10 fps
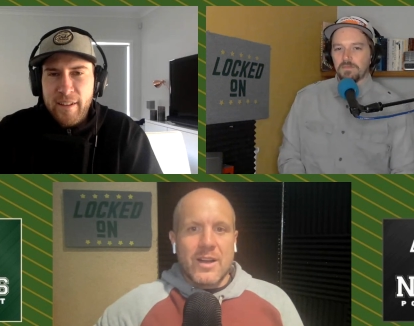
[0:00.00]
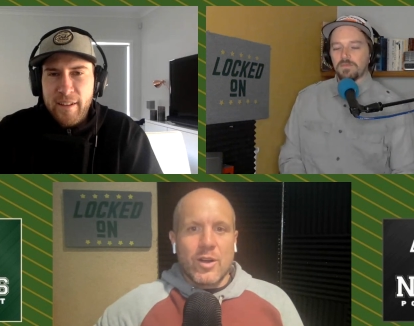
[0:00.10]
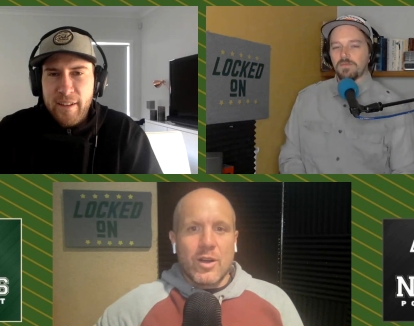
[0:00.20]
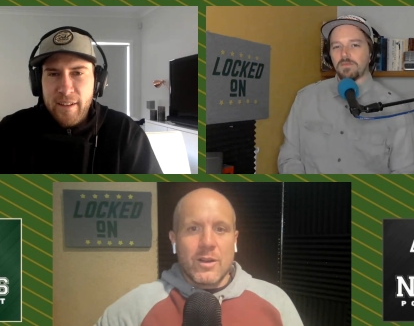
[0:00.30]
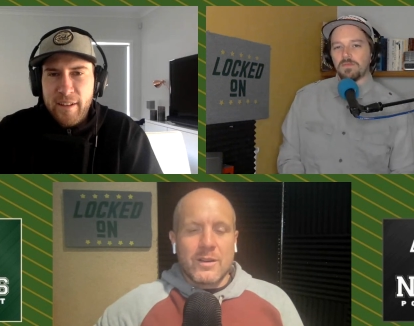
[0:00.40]

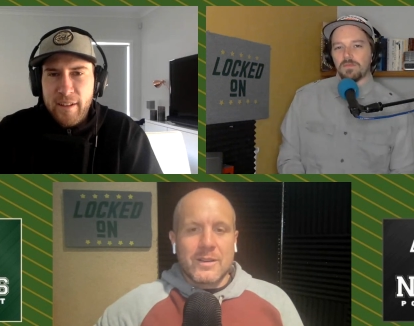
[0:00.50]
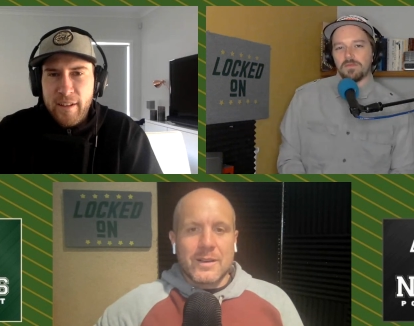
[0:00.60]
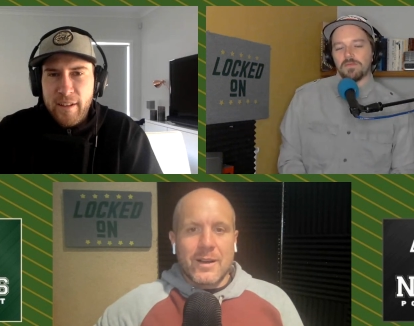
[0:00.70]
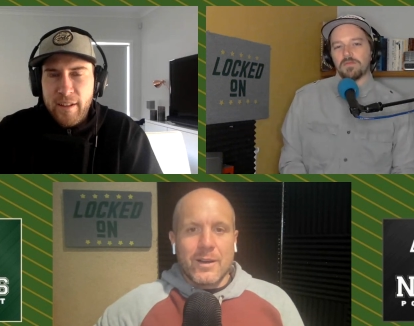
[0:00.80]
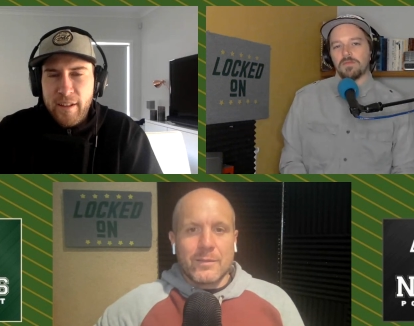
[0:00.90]
Speaker 1: Our
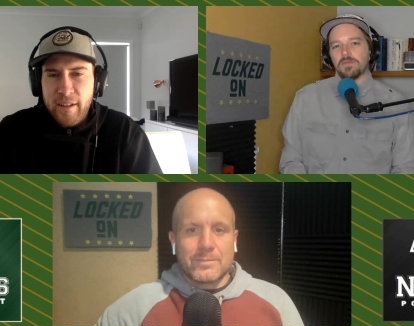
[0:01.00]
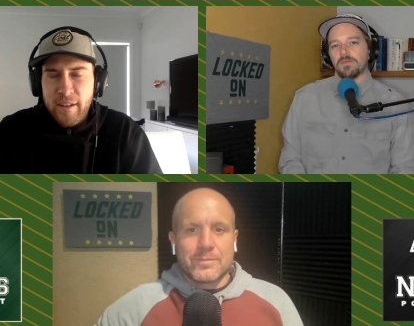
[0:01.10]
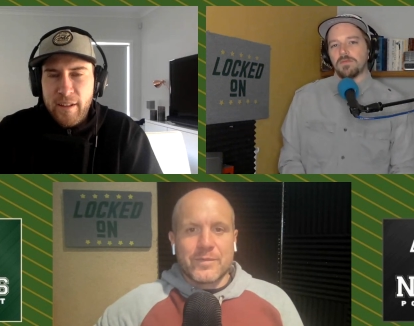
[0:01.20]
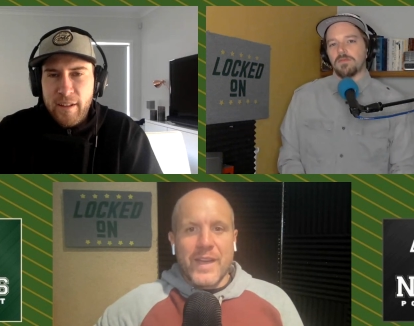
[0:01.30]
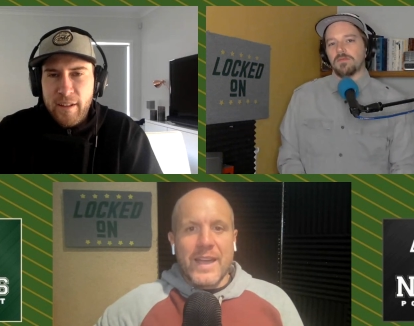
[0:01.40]
our
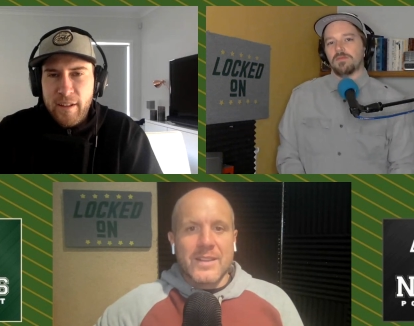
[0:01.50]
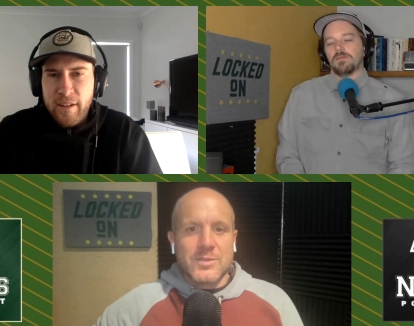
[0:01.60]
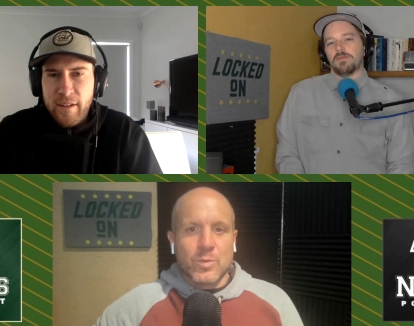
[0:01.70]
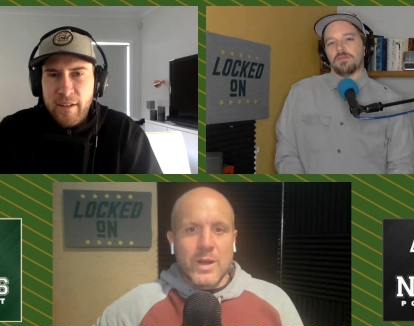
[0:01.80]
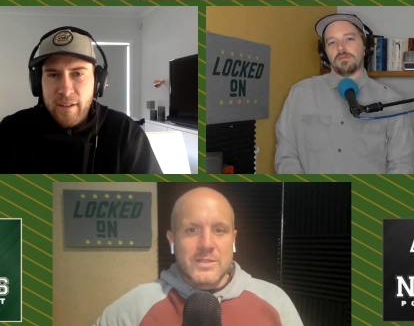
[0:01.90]

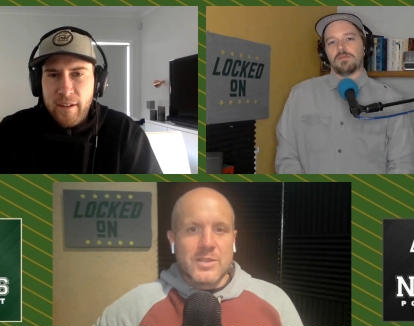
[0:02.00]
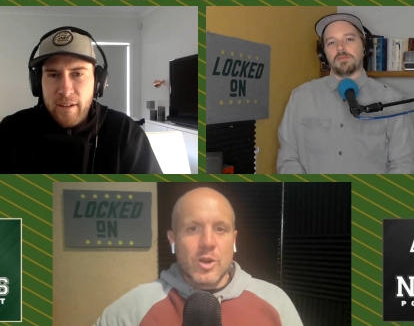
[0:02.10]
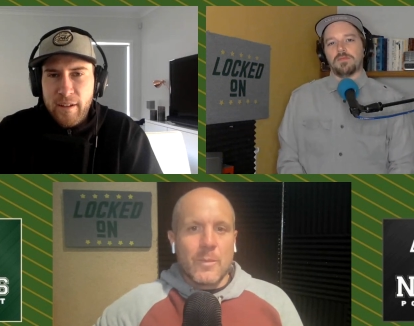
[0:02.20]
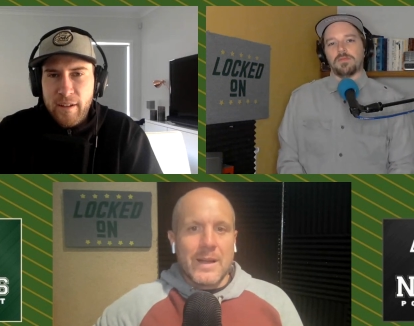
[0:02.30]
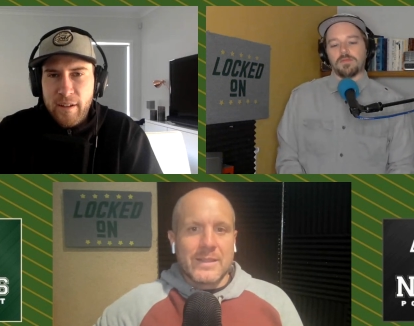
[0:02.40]
fans want to
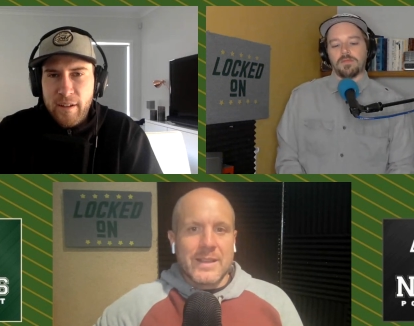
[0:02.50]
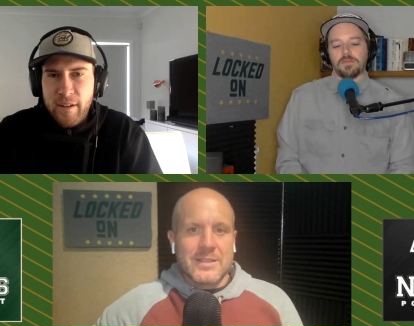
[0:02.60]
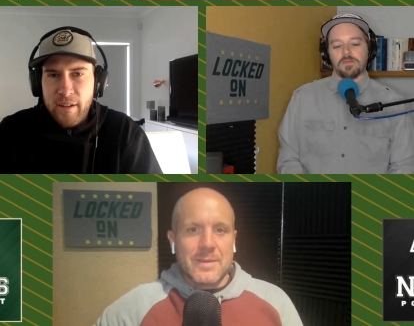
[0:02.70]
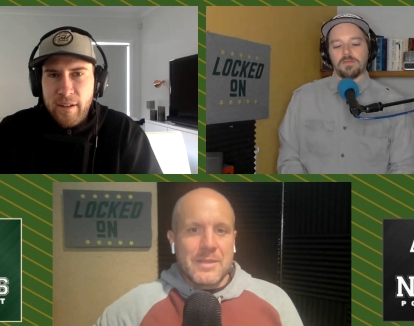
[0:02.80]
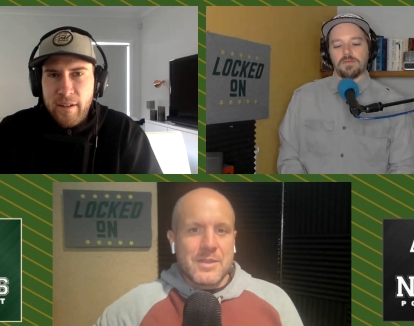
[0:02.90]
know about
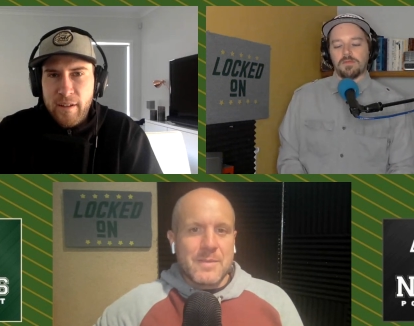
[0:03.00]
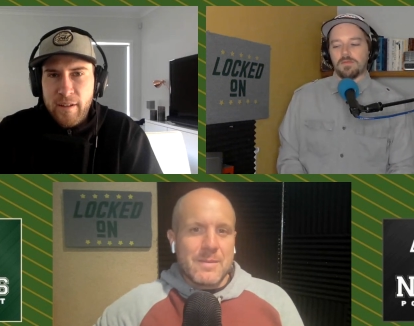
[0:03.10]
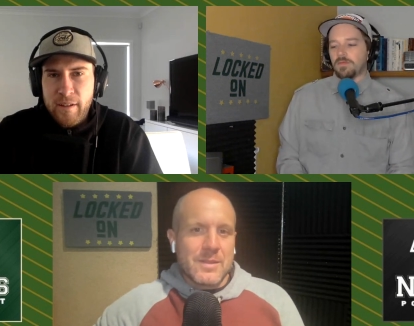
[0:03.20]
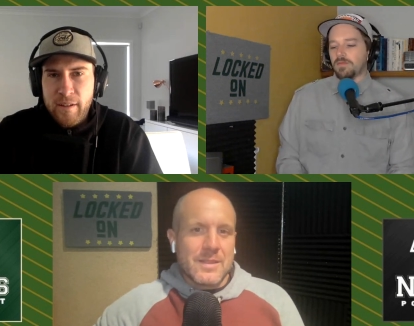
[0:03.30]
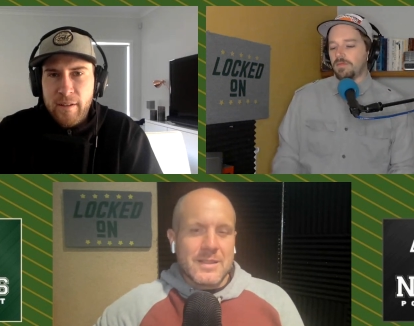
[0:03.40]
this, and I think
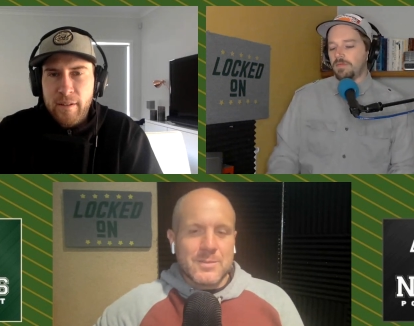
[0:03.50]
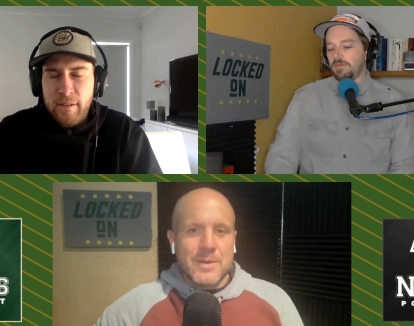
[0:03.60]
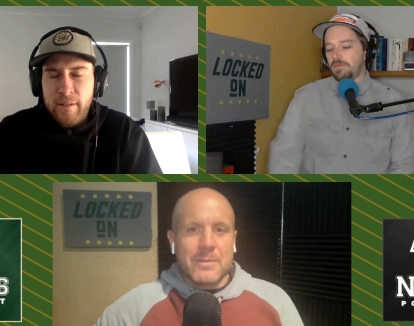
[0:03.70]
maybe this is